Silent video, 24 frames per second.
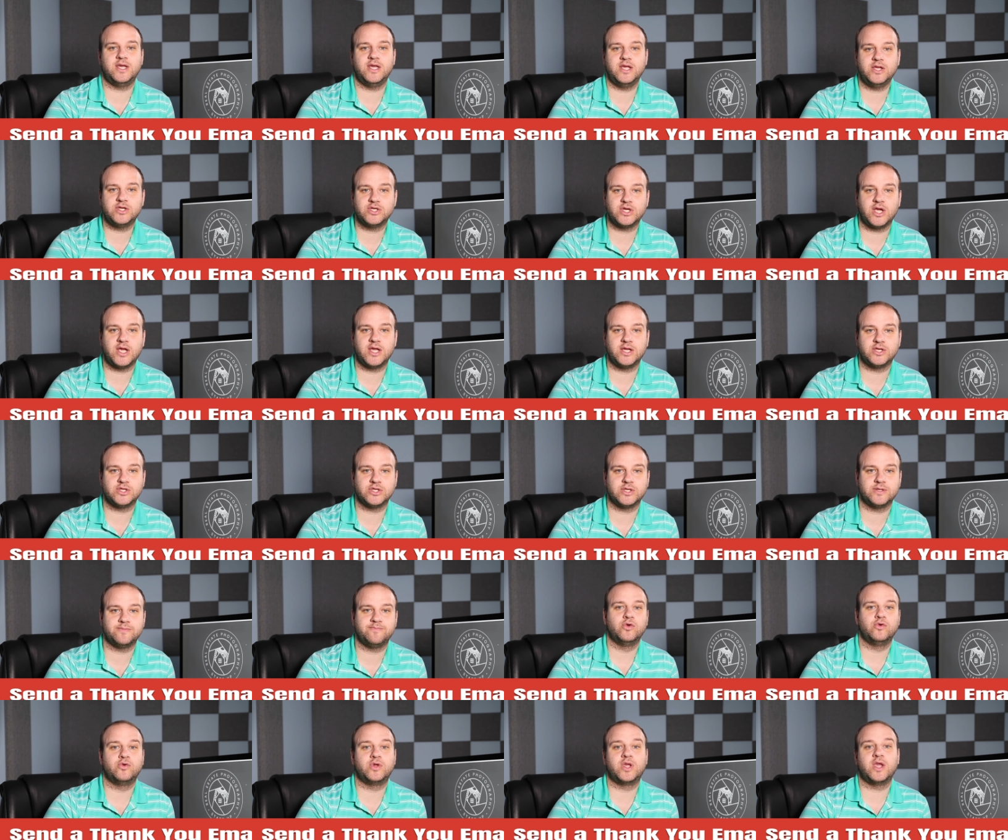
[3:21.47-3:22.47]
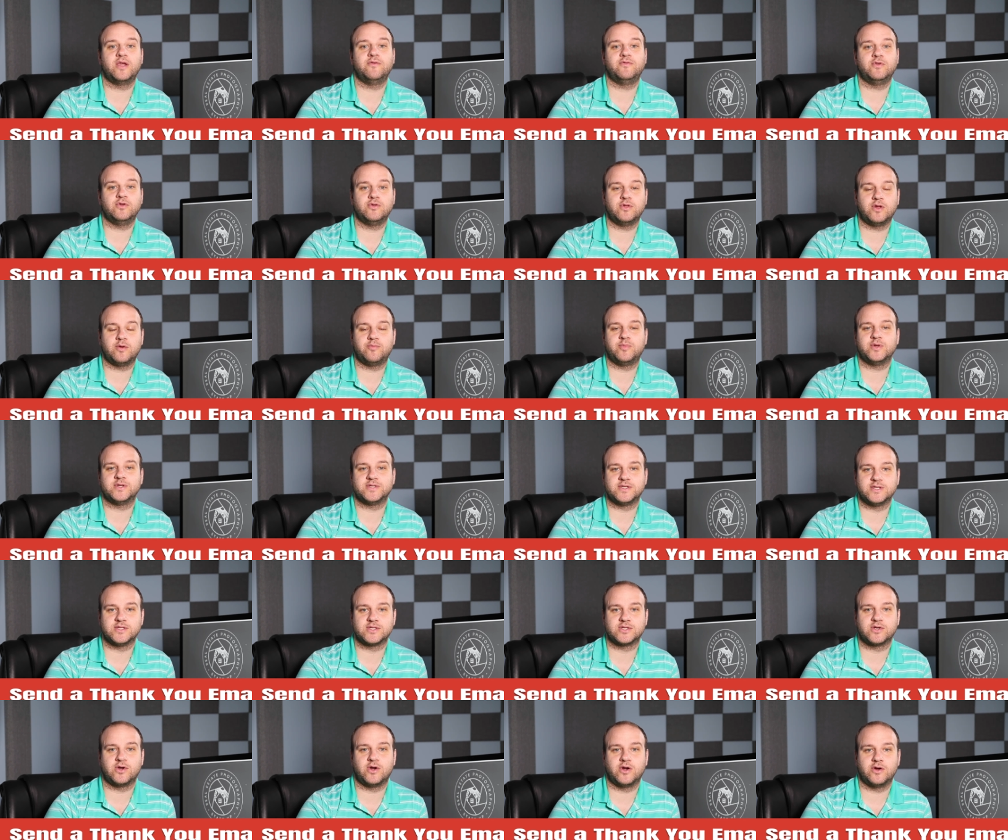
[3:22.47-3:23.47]
each agent who gave you their
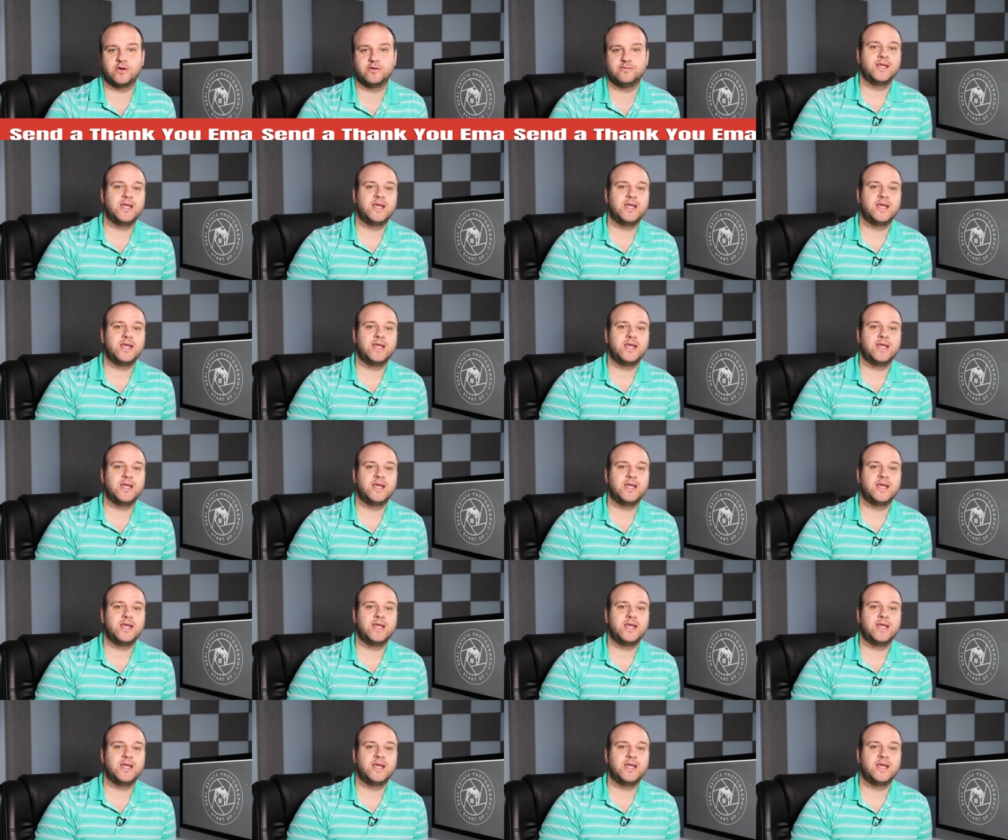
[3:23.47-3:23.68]
business card.